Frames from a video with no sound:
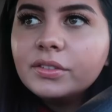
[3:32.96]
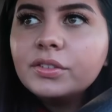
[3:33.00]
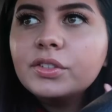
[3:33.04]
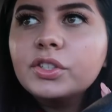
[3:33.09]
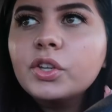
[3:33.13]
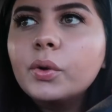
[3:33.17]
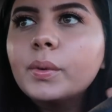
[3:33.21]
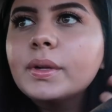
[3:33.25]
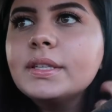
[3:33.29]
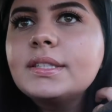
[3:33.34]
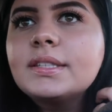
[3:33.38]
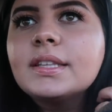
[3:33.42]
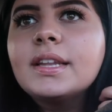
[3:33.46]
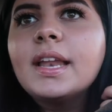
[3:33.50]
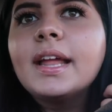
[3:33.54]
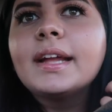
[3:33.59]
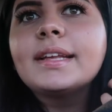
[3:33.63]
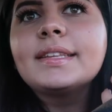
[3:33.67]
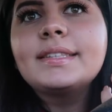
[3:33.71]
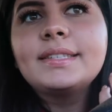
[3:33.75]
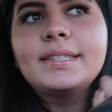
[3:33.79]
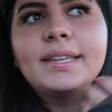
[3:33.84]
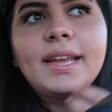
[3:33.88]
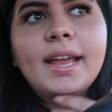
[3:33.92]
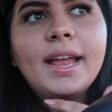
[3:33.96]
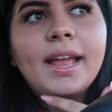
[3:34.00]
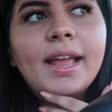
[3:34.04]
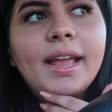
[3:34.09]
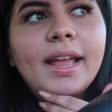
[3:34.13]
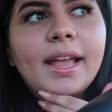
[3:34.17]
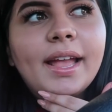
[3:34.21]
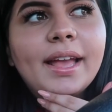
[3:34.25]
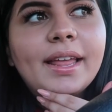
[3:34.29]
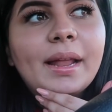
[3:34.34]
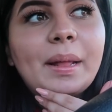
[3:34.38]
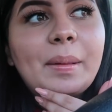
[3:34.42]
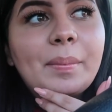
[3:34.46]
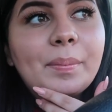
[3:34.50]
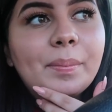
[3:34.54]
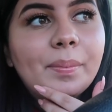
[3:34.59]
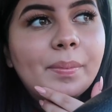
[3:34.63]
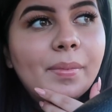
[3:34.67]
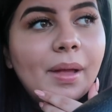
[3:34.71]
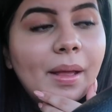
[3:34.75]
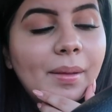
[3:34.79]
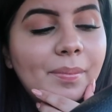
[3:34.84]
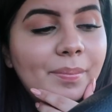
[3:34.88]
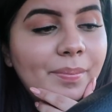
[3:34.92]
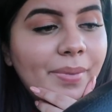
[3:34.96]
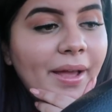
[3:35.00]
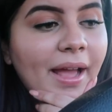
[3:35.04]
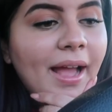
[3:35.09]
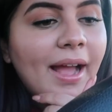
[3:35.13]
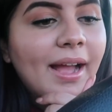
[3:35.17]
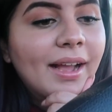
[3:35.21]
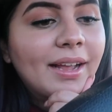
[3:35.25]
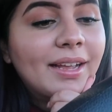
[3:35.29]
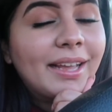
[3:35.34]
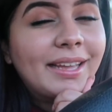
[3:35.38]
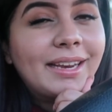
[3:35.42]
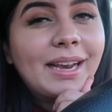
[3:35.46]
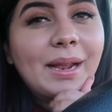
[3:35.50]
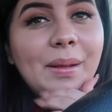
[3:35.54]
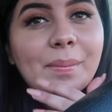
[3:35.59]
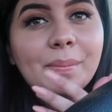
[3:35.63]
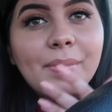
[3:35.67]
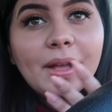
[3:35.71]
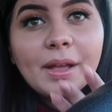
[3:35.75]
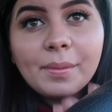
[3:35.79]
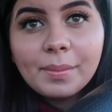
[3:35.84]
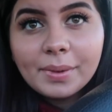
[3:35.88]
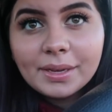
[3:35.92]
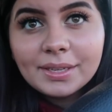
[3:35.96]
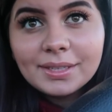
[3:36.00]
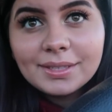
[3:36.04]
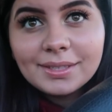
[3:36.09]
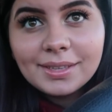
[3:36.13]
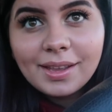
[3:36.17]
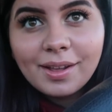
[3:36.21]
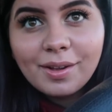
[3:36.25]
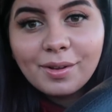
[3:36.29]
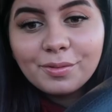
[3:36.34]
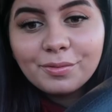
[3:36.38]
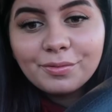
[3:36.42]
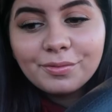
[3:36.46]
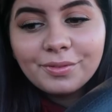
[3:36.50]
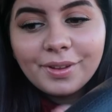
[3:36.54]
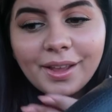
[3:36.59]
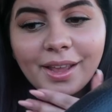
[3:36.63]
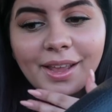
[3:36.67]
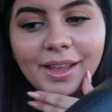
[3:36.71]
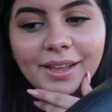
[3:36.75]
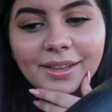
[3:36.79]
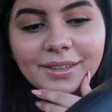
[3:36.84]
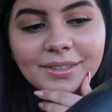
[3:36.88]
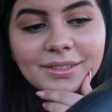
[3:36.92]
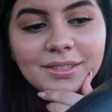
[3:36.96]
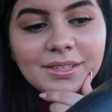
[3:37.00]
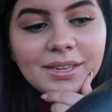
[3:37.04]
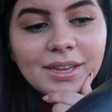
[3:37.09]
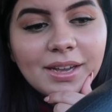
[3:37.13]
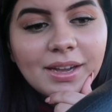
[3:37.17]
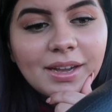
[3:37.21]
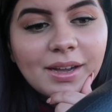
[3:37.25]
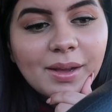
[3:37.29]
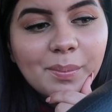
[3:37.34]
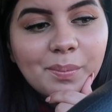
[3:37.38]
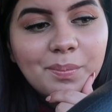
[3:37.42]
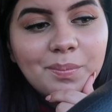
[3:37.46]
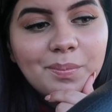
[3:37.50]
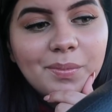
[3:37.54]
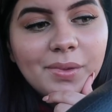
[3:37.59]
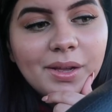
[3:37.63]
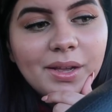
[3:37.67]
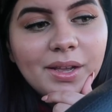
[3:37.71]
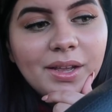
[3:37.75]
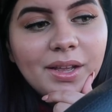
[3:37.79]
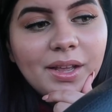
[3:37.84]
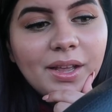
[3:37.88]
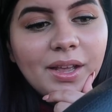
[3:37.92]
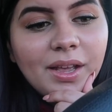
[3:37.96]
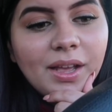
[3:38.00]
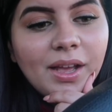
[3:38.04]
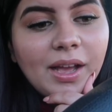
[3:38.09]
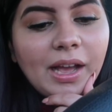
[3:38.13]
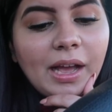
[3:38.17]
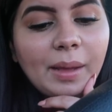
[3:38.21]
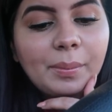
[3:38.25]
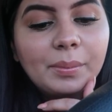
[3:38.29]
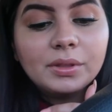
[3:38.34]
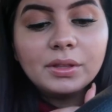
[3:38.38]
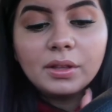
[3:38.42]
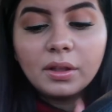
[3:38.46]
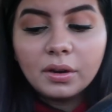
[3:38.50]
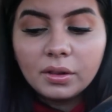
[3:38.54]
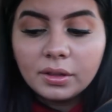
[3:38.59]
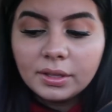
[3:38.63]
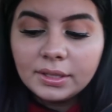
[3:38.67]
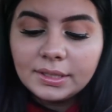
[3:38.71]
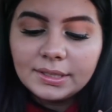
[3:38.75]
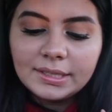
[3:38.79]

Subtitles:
So it's the next day and I'm back and I'm by myself and I'm a little